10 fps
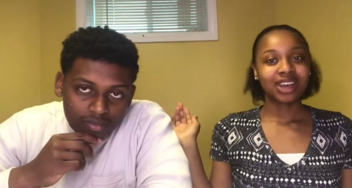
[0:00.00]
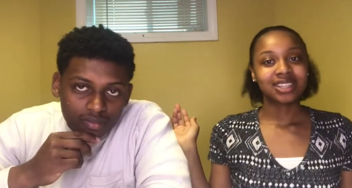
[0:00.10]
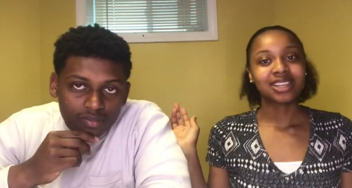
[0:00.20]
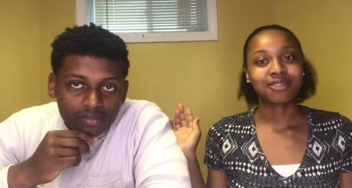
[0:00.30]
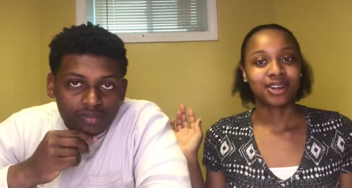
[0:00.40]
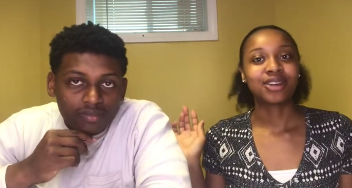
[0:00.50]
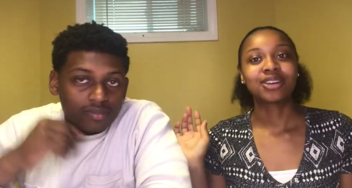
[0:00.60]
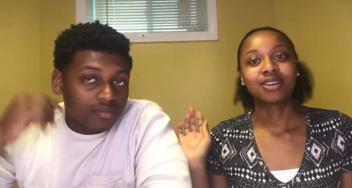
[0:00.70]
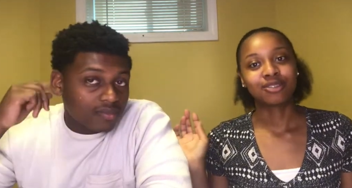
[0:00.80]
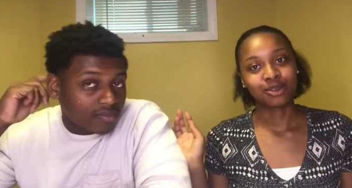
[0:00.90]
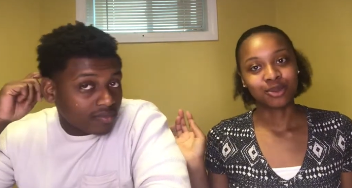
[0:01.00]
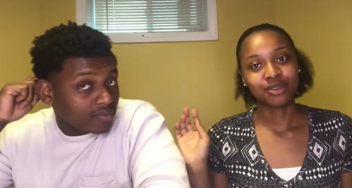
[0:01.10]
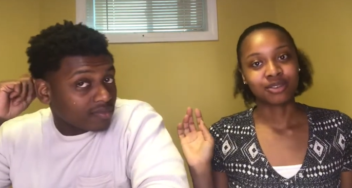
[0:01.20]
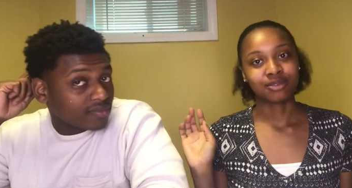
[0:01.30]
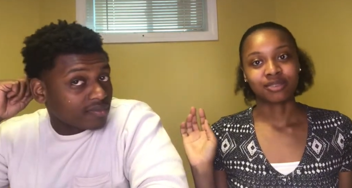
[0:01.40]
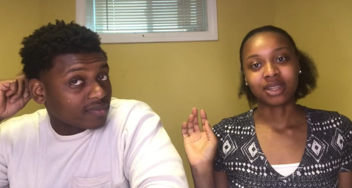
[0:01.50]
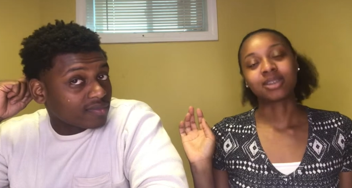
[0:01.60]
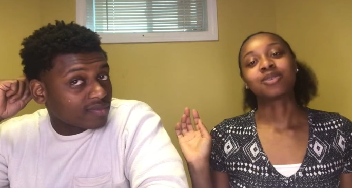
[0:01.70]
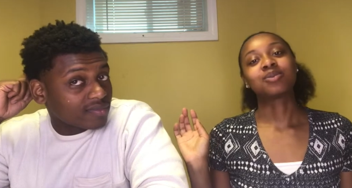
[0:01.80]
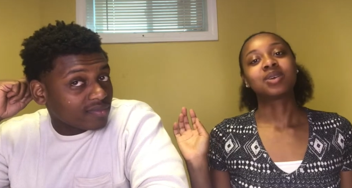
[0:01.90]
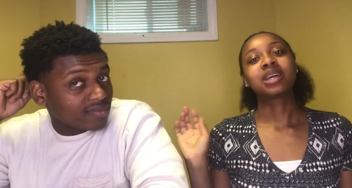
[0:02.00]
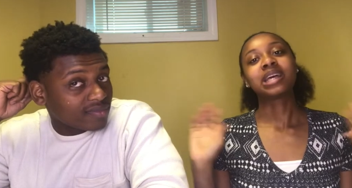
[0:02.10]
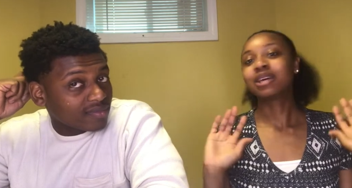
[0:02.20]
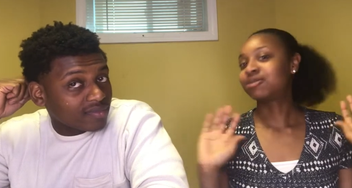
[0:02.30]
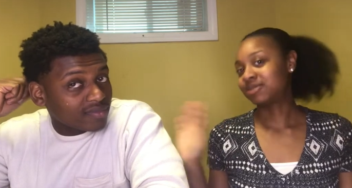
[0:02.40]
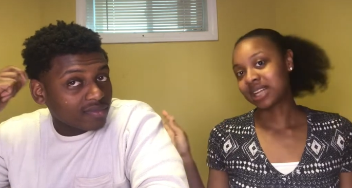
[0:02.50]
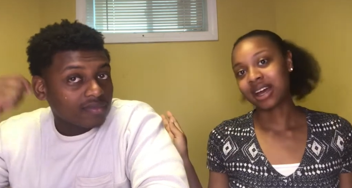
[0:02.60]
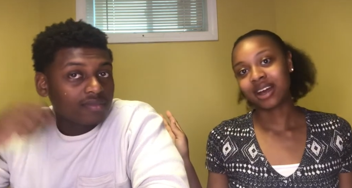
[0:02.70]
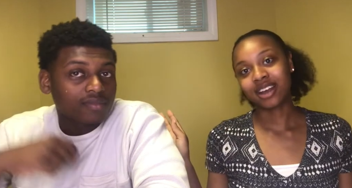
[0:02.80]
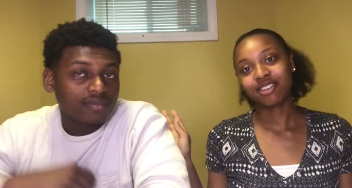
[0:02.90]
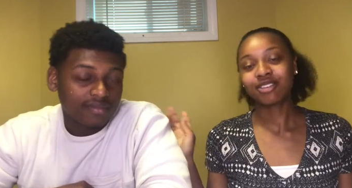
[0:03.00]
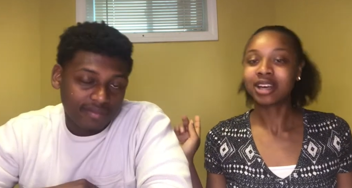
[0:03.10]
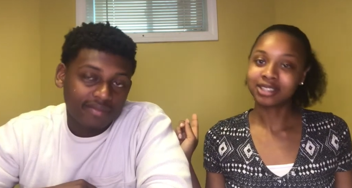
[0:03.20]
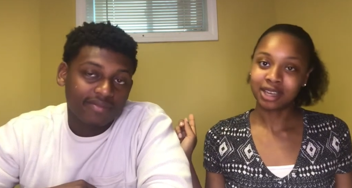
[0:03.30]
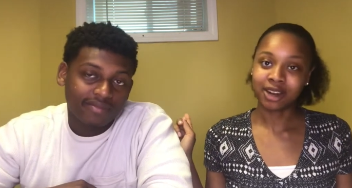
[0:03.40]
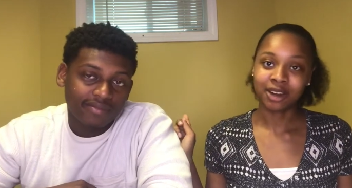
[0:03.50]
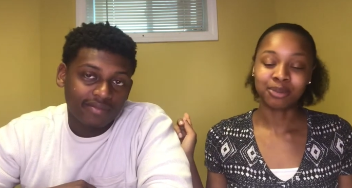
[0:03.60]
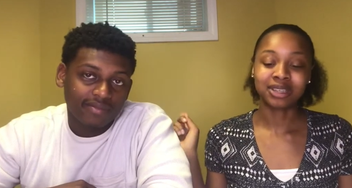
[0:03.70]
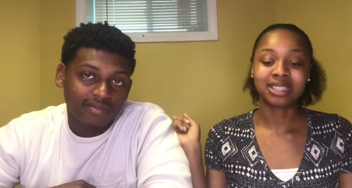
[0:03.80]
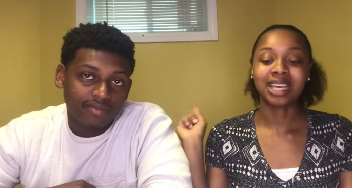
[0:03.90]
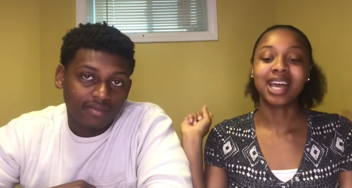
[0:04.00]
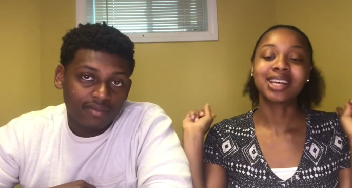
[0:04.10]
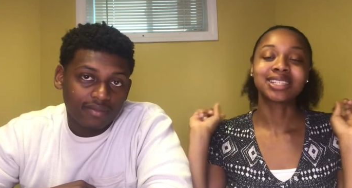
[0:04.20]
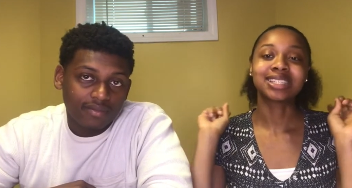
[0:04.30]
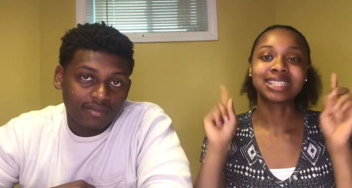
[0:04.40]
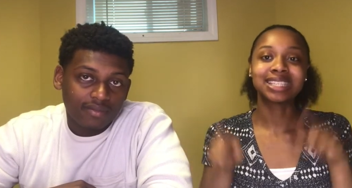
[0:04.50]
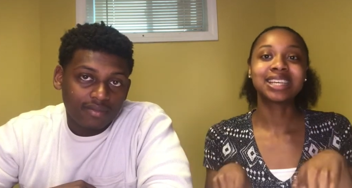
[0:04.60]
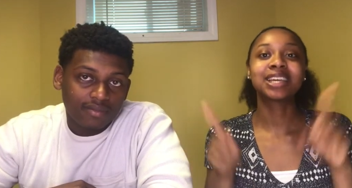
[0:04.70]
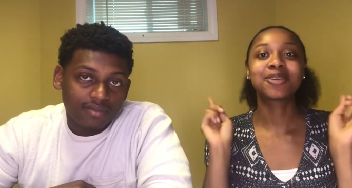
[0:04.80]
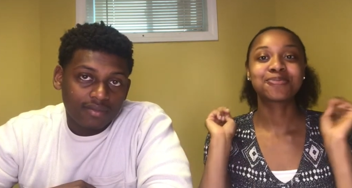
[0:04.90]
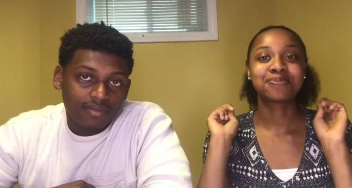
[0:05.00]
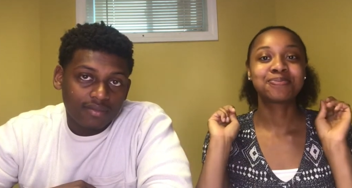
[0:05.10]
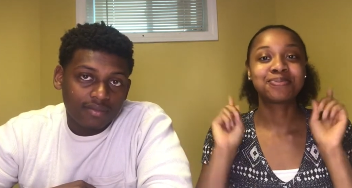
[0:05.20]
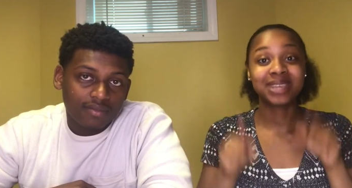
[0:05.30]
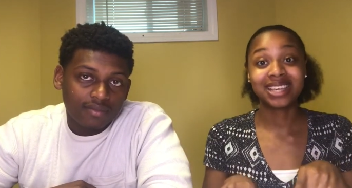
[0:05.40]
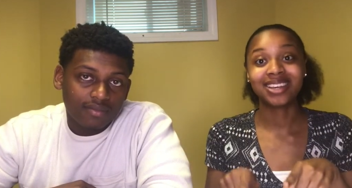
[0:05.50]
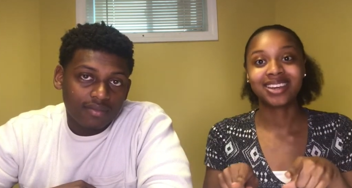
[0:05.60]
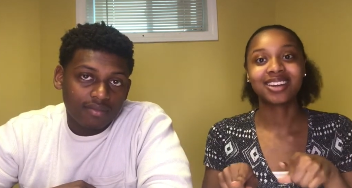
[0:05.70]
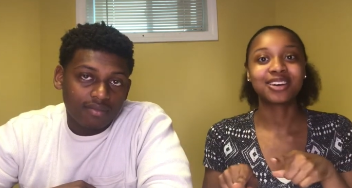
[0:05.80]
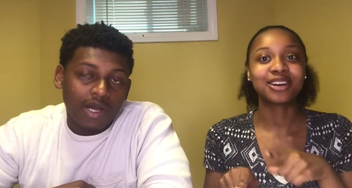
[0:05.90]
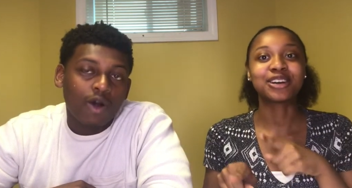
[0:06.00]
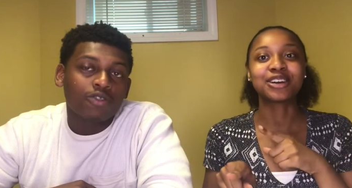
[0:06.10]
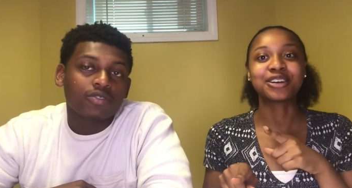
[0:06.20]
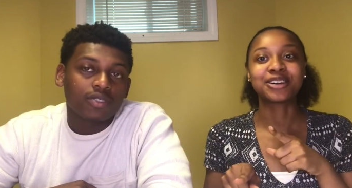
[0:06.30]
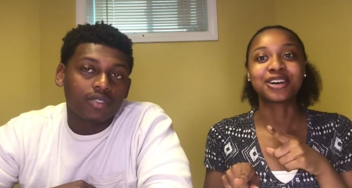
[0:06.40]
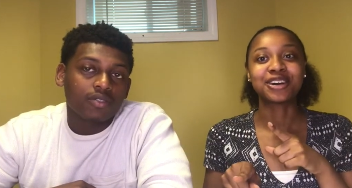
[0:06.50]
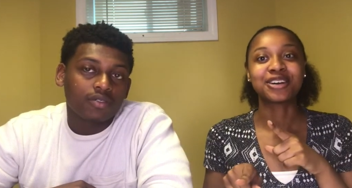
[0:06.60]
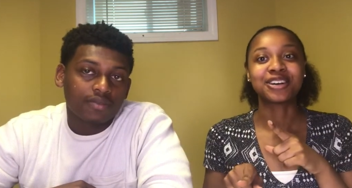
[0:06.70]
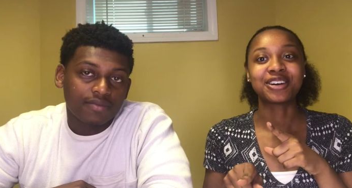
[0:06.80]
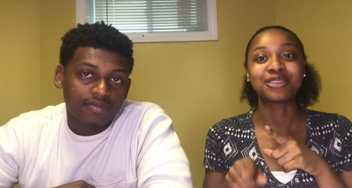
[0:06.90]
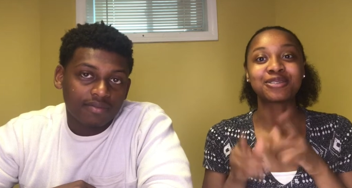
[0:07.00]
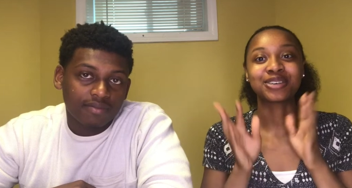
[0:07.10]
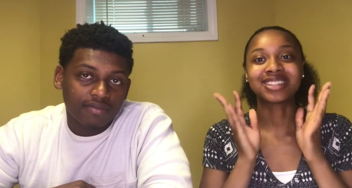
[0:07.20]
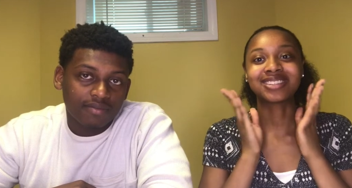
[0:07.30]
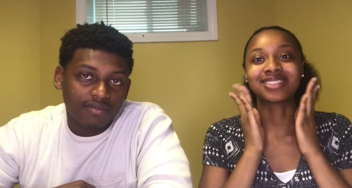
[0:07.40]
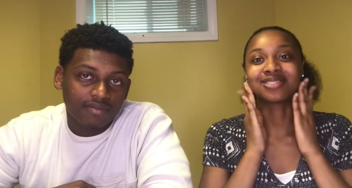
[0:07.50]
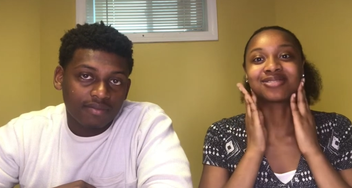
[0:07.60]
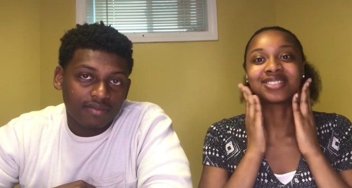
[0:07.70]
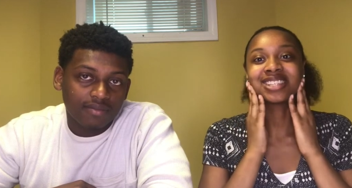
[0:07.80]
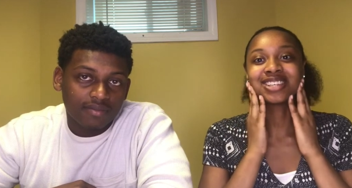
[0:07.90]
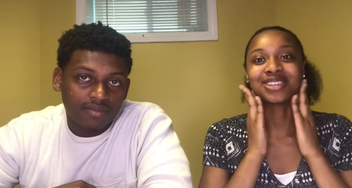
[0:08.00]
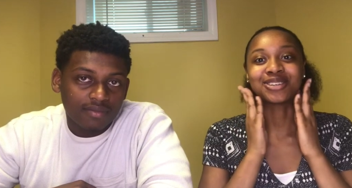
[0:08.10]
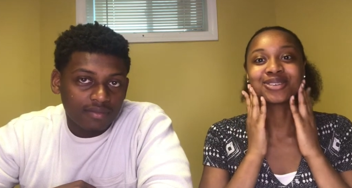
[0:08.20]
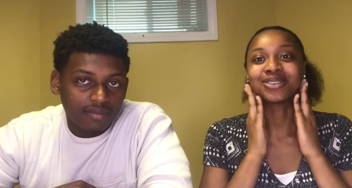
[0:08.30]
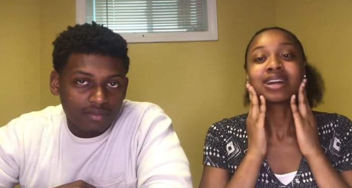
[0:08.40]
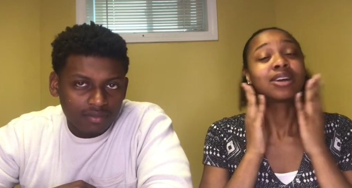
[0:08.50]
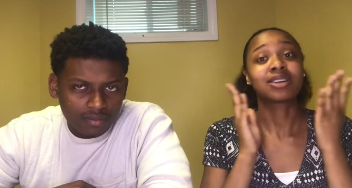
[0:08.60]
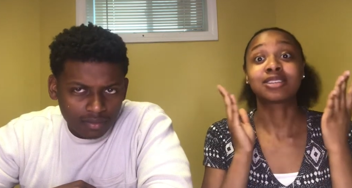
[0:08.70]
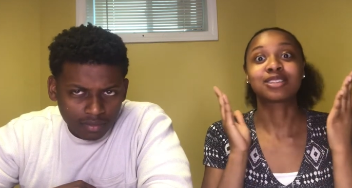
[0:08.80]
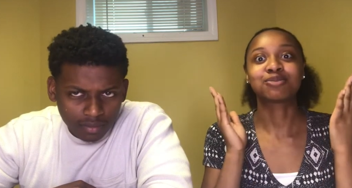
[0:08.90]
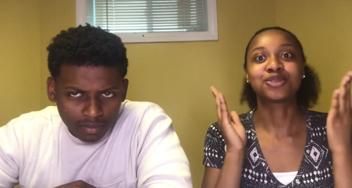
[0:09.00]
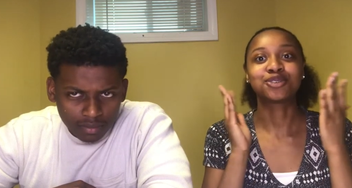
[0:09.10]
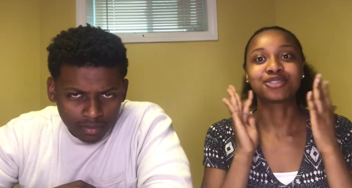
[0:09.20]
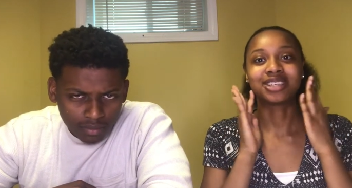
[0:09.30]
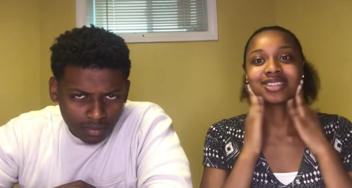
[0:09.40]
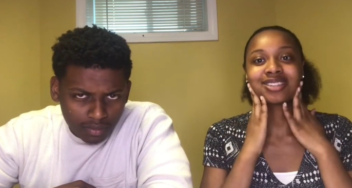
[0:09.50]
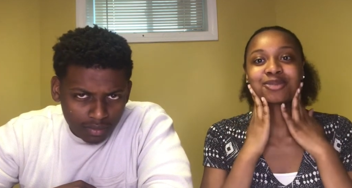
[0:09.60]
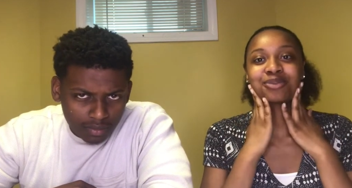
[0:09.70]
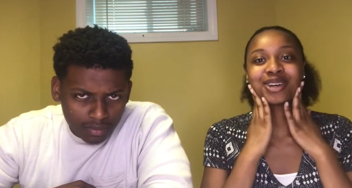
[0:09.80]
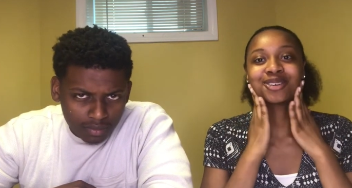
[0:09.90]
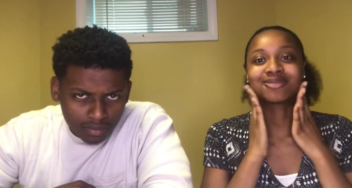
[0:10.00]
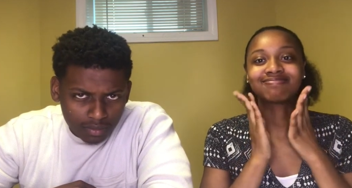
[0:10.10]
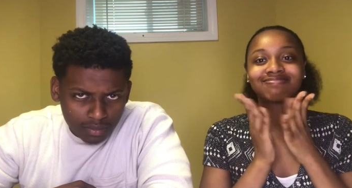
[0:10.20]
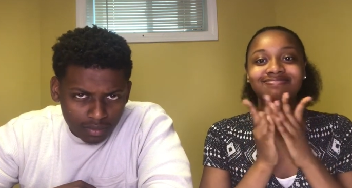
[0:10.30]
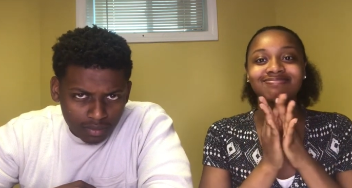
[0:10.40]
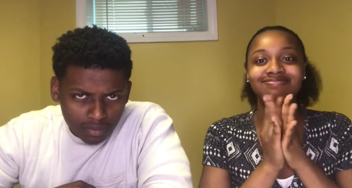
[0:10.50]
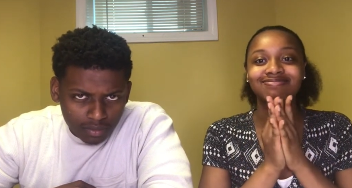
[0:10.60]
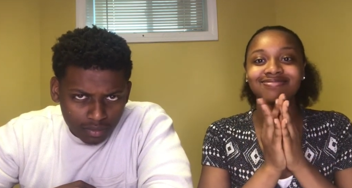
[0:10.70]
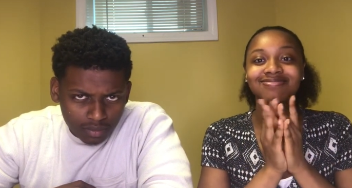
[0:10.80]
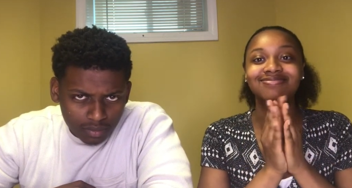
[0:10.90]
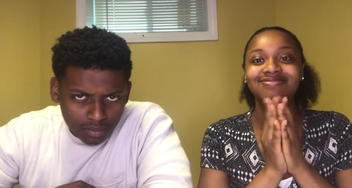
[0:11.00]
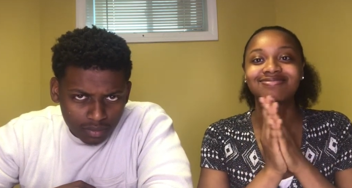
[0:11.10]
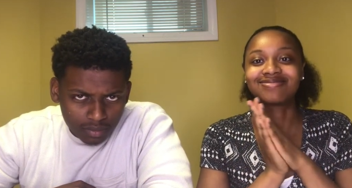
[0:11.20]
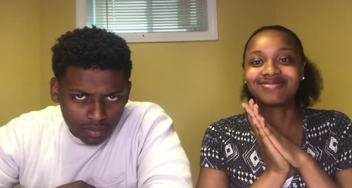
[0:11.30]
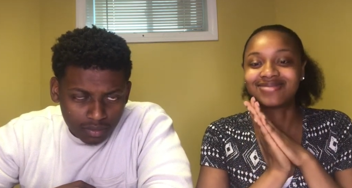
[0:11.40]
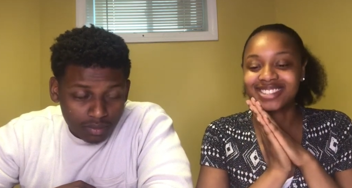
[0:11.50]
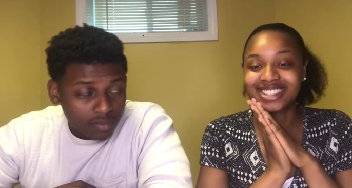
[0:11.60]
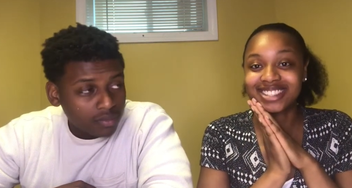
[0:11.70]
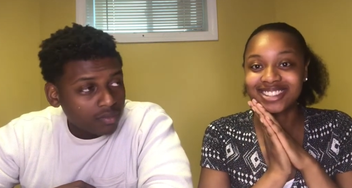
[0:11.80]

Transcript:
Speaker 1: guys have heard of the movie Venom. If not, you guys are about to get a sneak peek.
Speaker 2: My alter ego.
Speaker 1: Of what this video or this movie is about. Let's